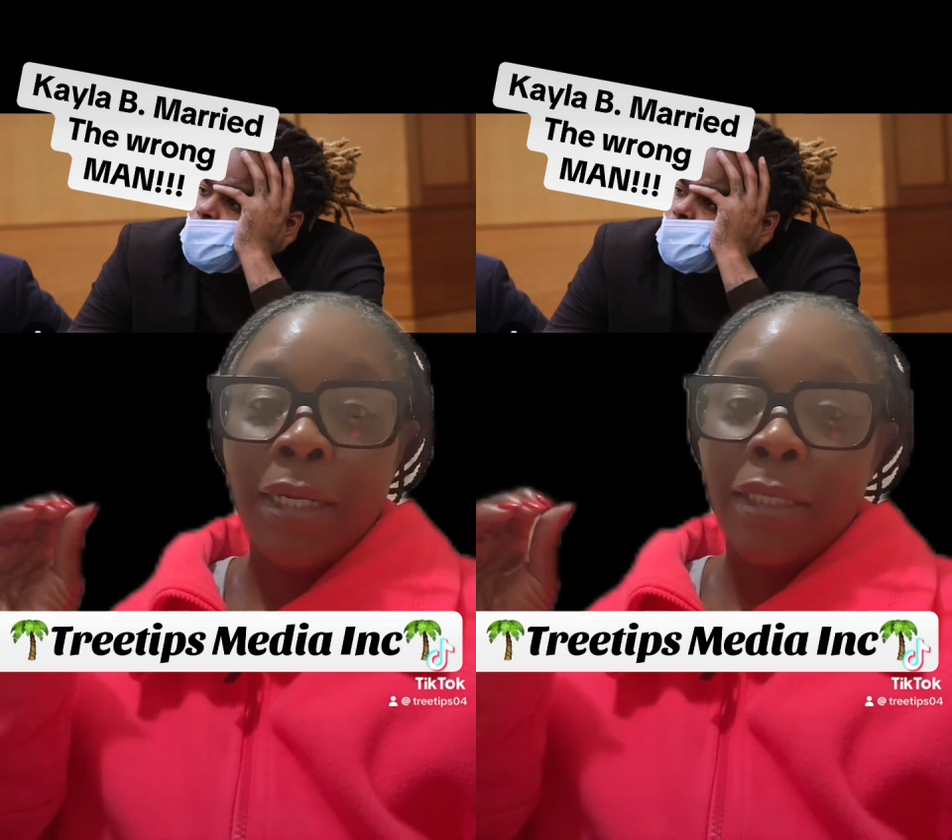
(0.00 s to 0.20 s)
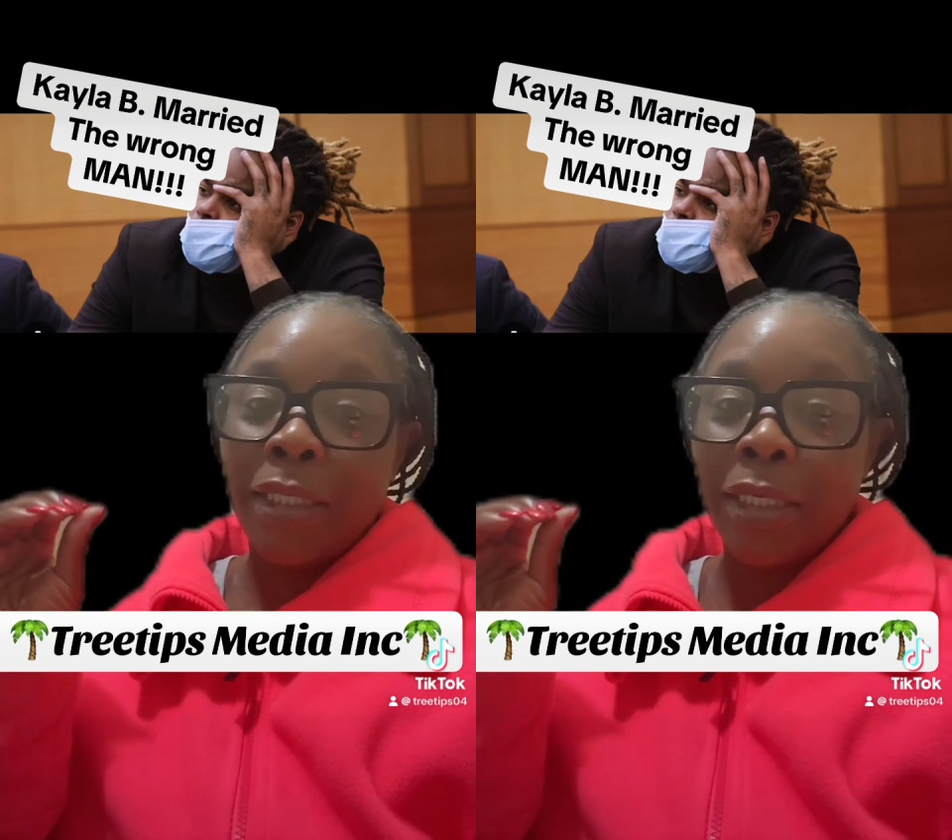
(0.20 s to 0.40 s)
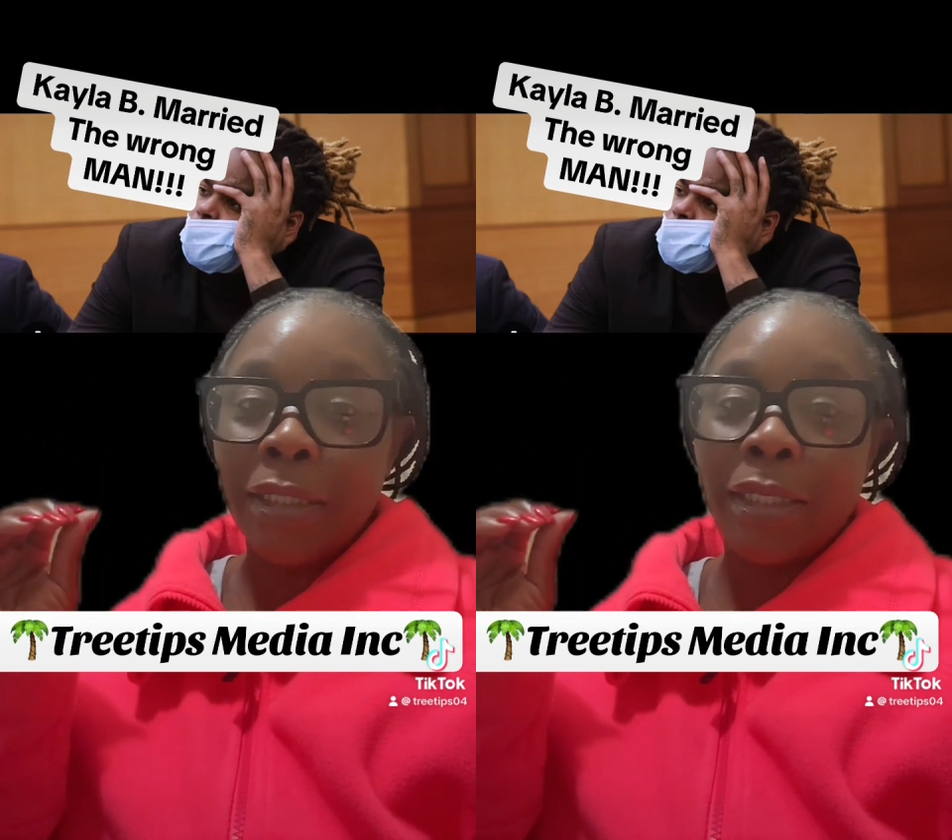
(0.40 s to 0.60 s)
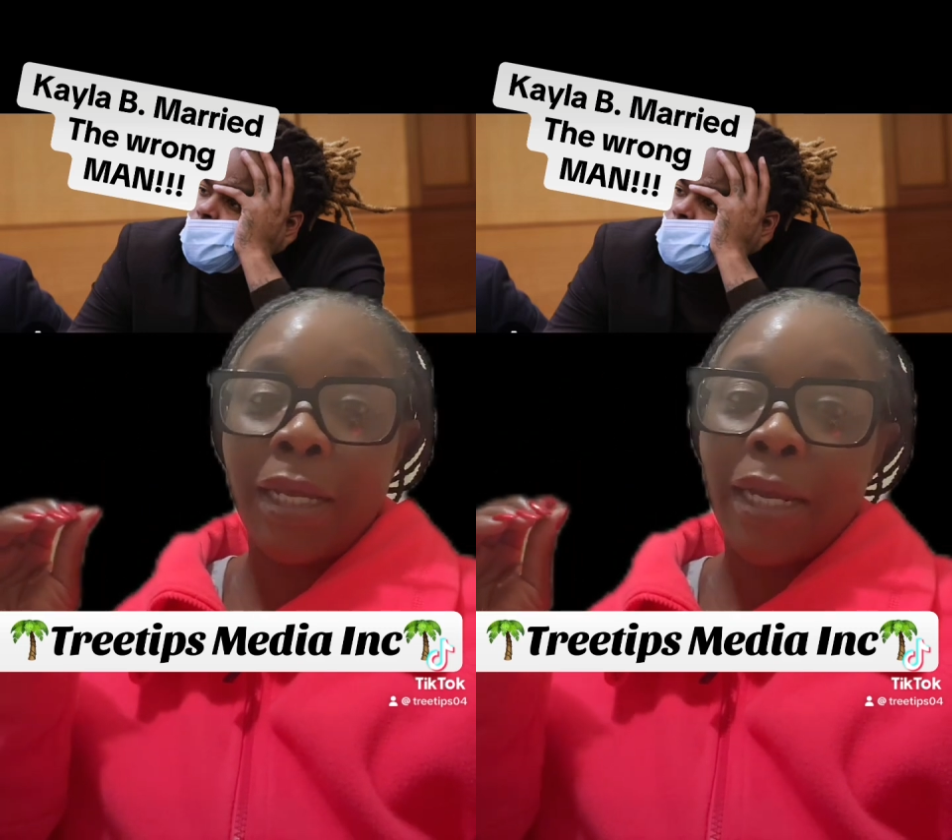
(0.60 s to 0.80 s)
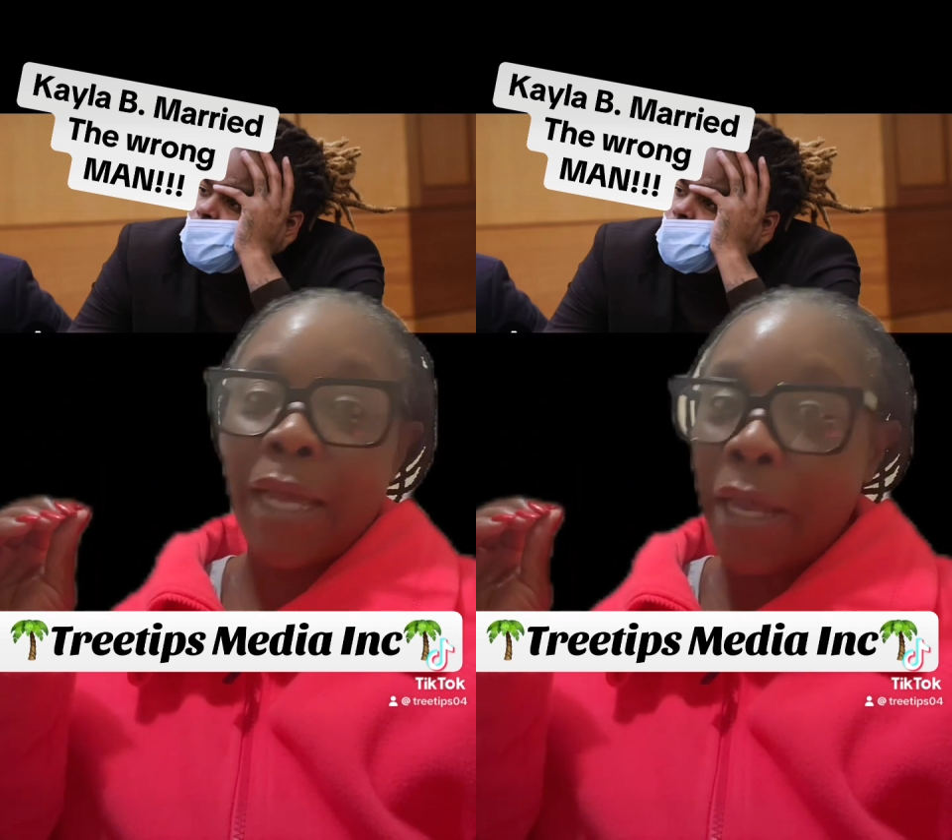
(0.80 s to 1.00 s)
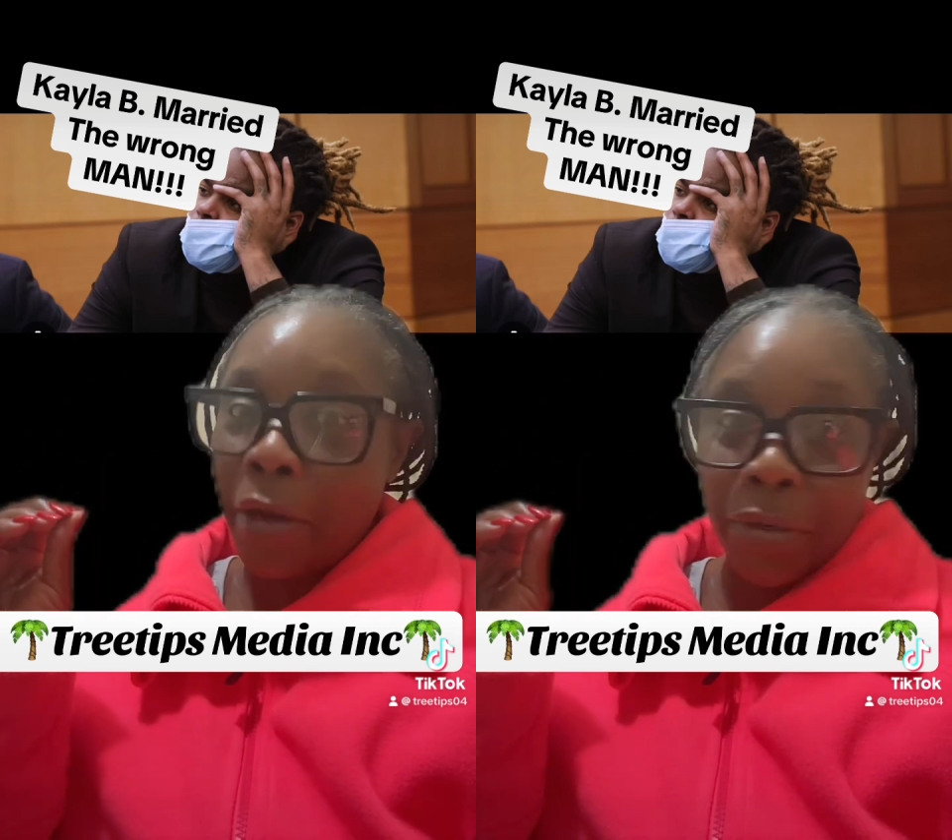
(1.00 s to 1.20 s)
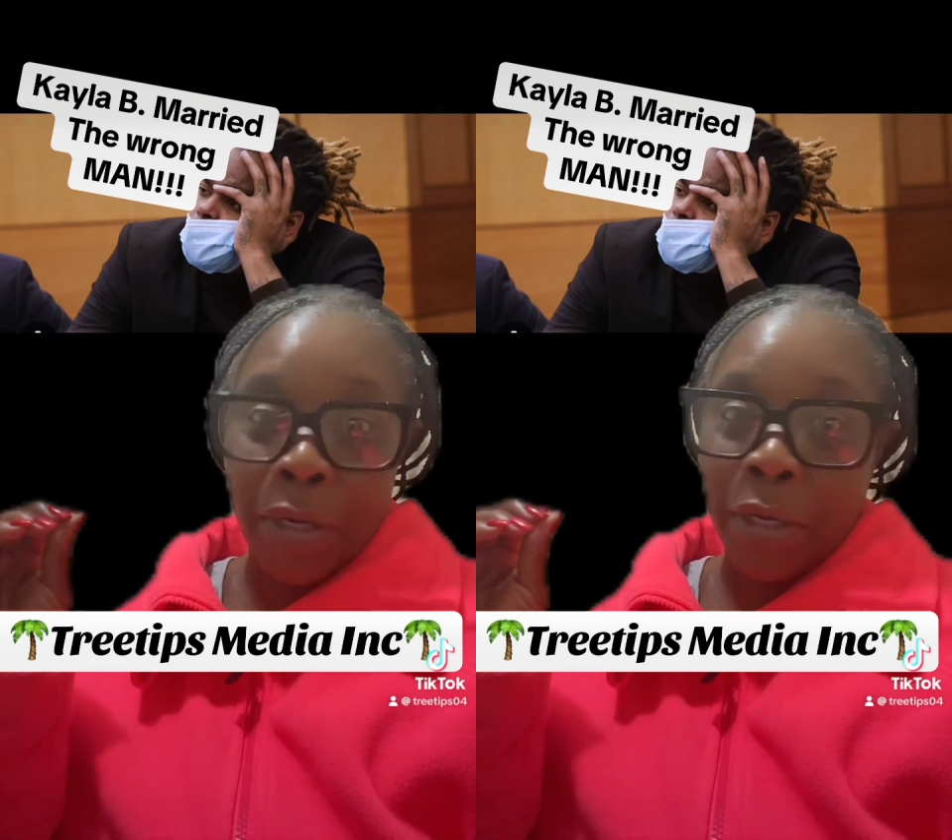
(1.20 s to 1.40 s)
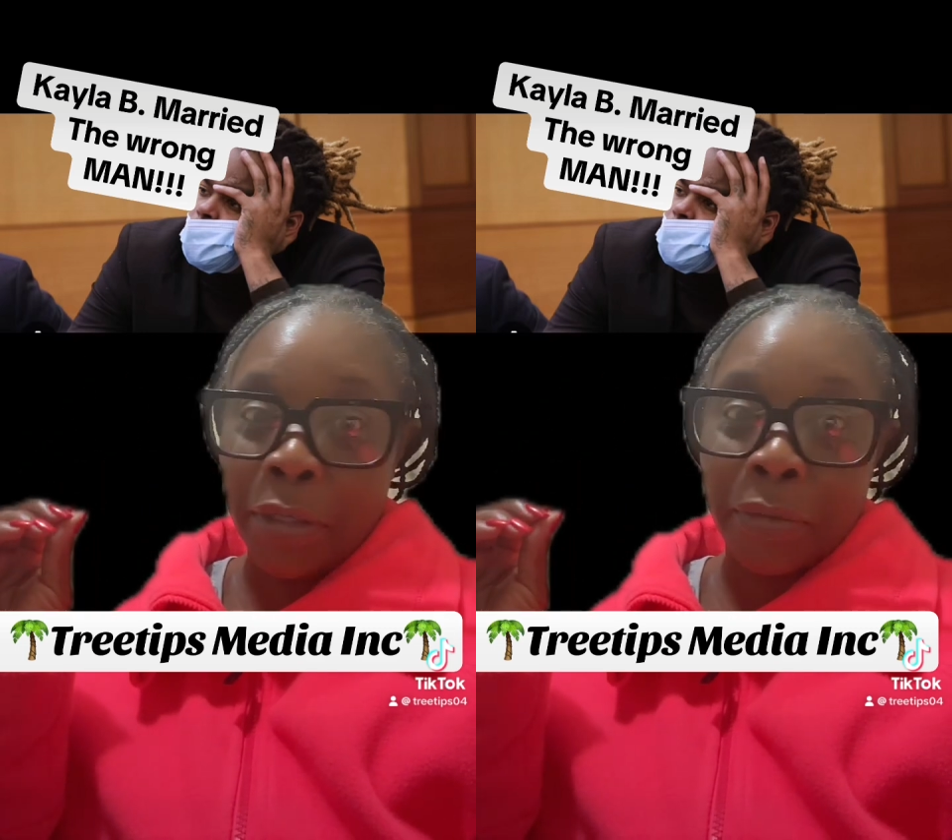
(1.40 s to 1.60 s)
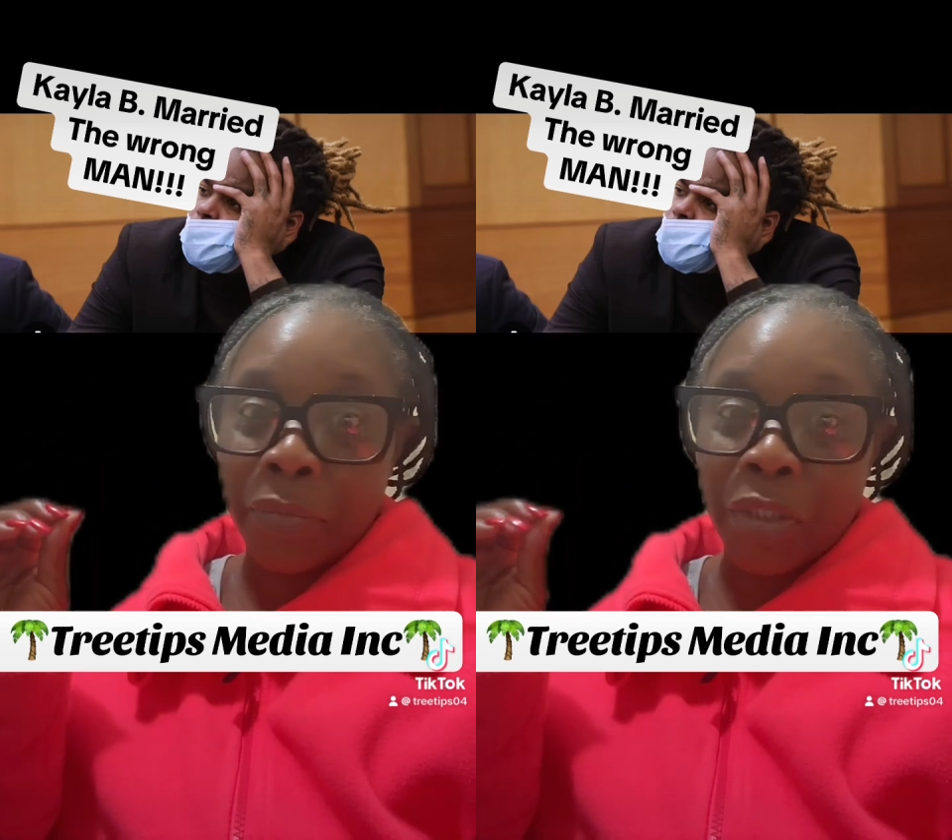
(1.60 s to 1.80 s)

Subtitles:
She said, hell no.